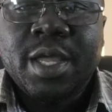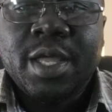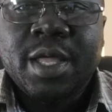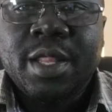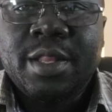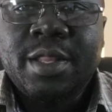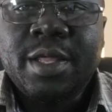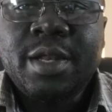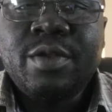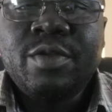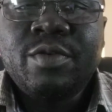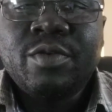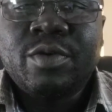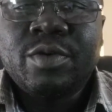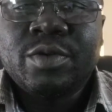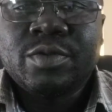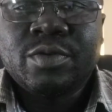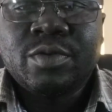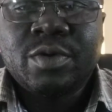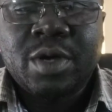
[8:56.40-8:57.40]
And then you
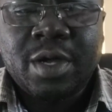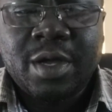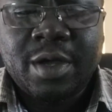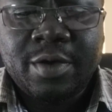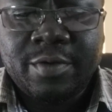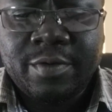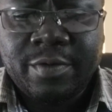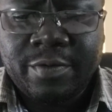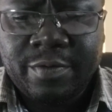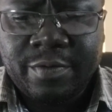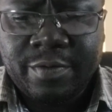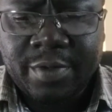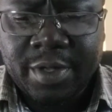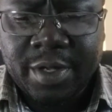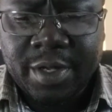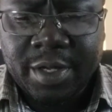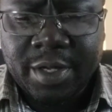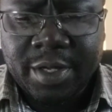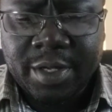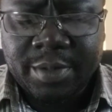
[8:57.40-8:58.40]
also have
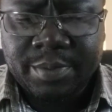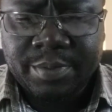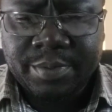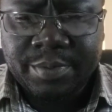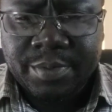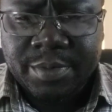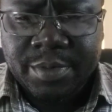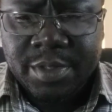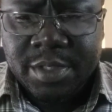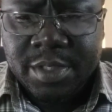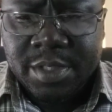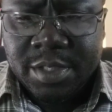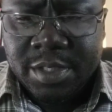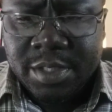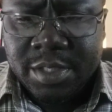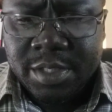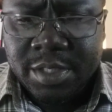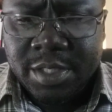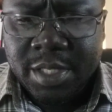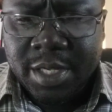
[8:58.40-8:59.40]

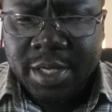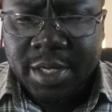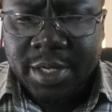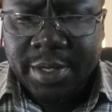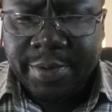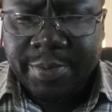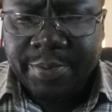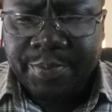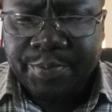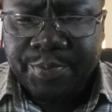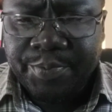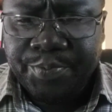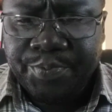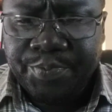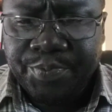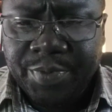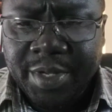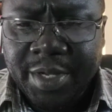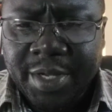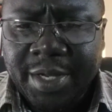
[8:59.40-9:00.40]
the
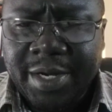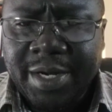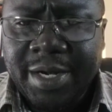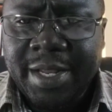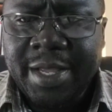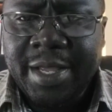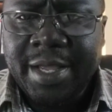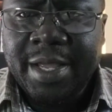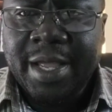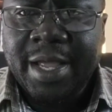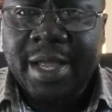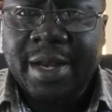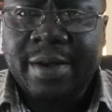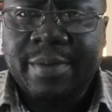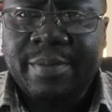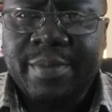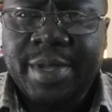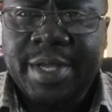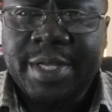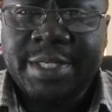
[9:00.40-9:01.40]
clay
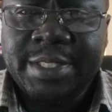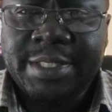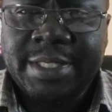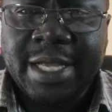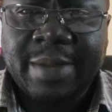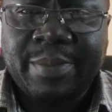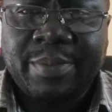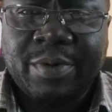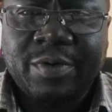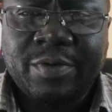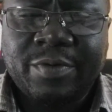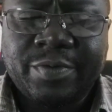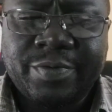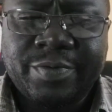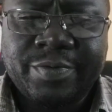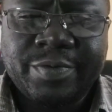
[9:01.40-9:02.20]
and meshy type of